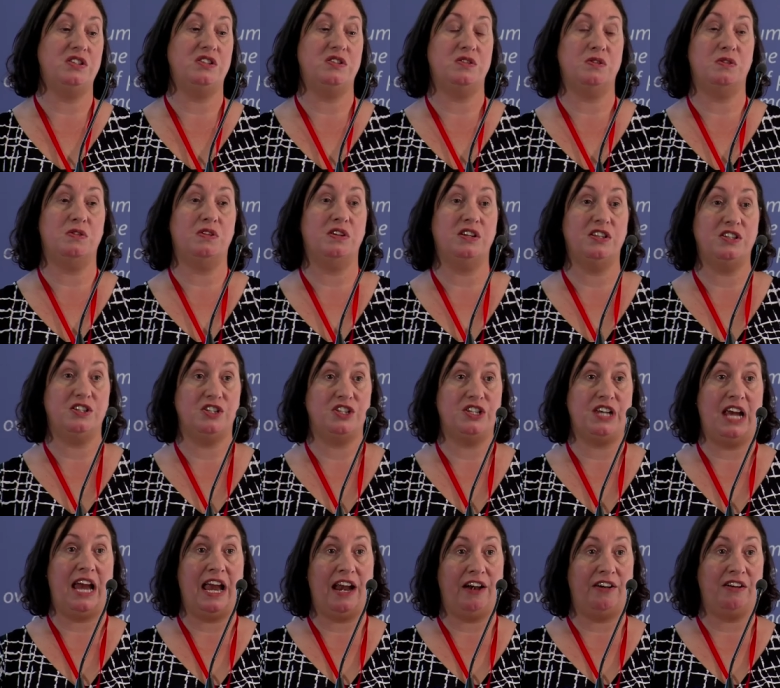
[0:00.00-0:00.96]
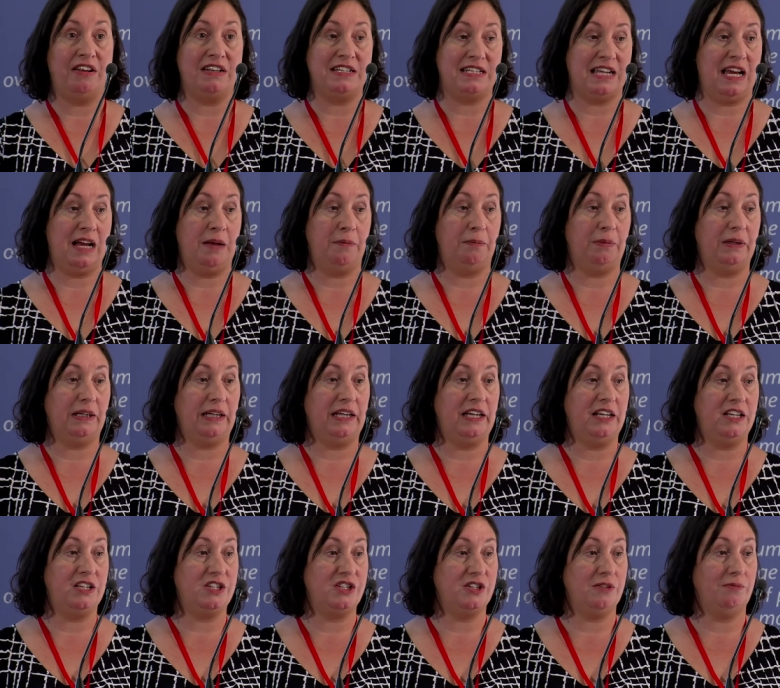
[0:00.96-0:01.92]
storage share and
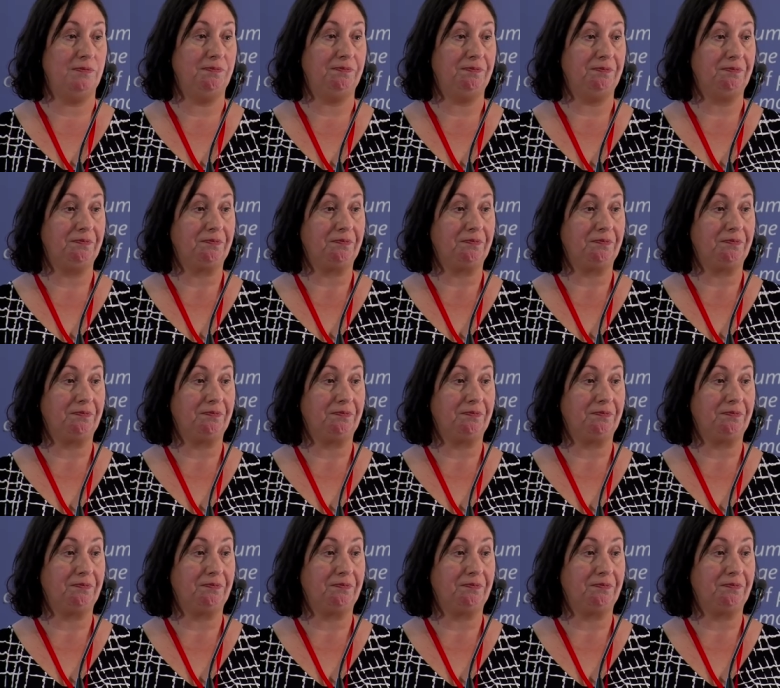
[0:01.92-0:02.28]
application